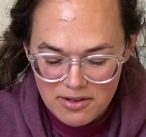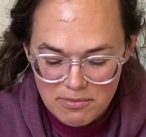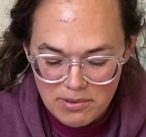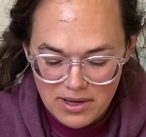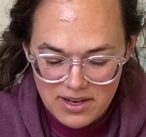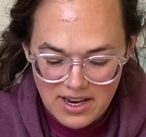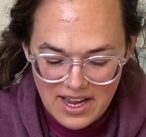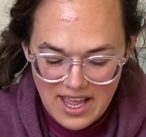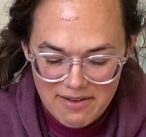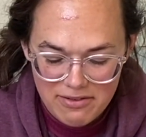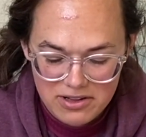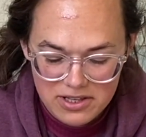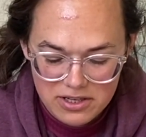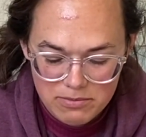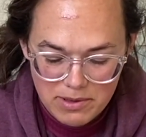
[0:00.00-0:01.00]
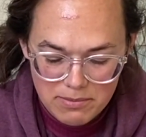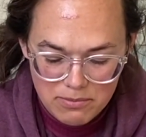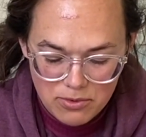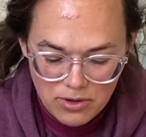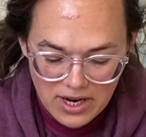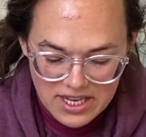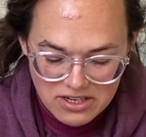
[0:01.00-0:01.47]
but I have a little bit
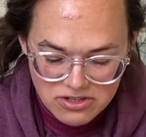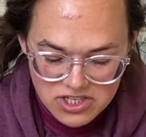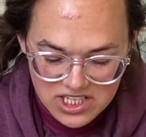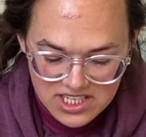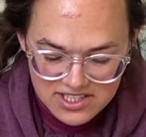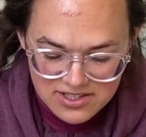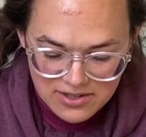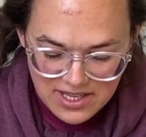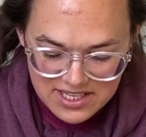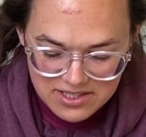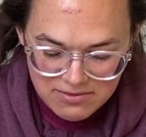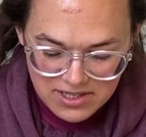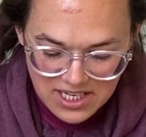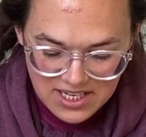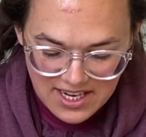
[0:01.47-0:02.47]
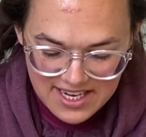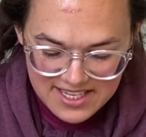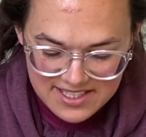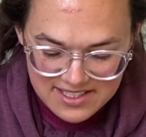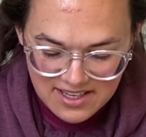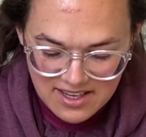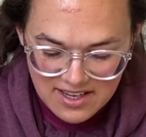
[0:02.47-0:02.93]
more energy, so that's really
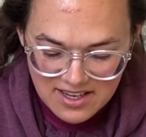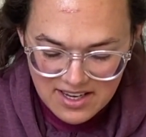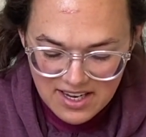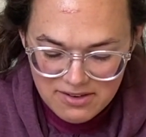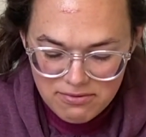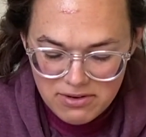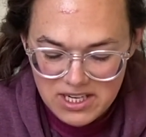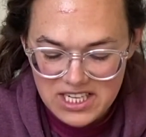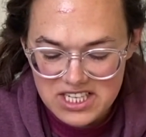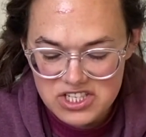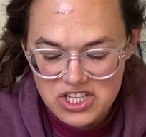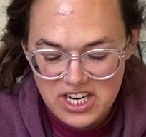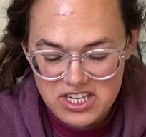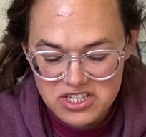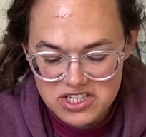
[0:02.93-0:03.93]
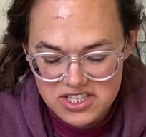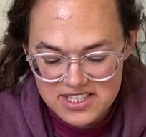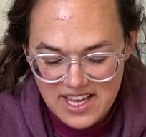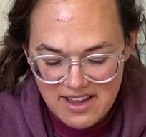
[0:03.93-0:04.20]
nice. It really changes